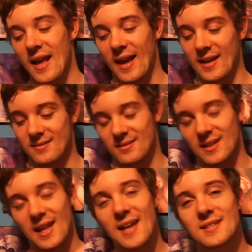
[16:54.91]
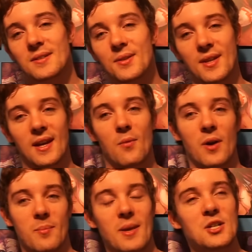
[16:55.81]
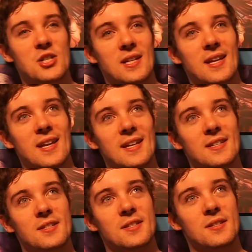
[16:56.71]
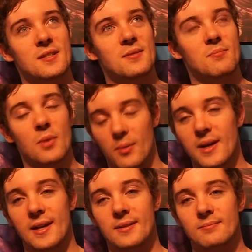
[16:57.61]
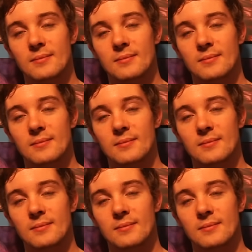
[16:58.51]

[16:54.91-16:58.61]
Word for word: And the last little thing I want to mention is Maria.